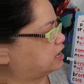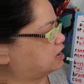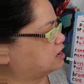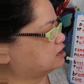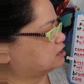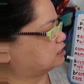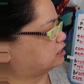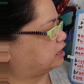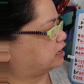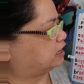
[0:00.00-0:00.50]

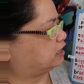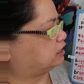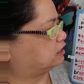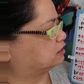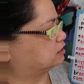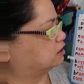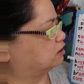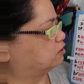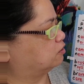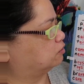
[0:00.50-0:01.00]
and
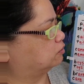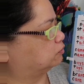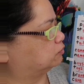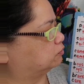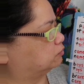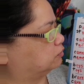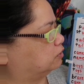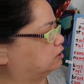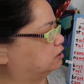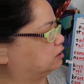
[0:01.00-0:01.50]
lane.
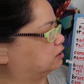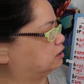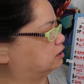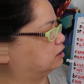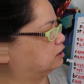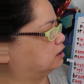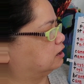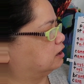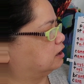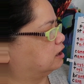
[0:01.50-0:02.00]
R,
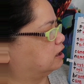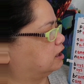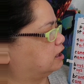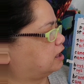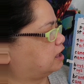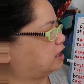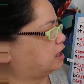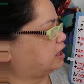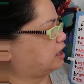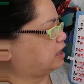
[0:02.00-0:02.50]

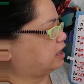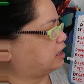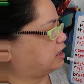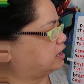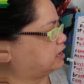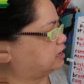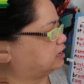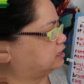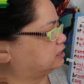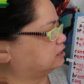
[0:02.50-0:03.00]

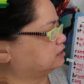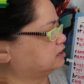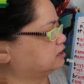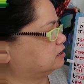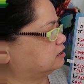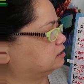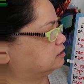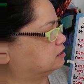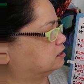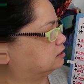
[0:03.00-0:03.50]
ain,
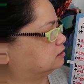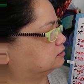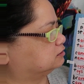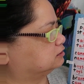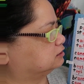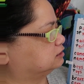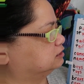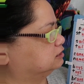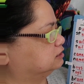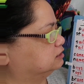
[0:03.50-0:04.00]

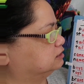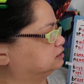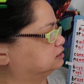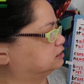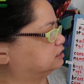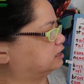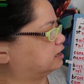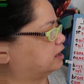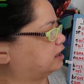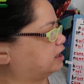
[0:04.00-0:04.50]
l,
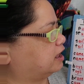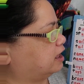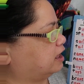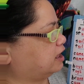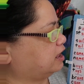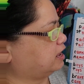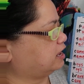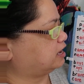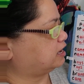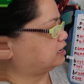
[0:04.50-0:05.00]

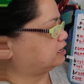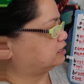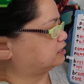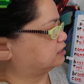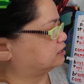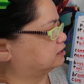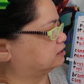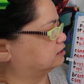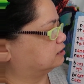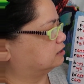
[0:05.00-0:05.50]
ain.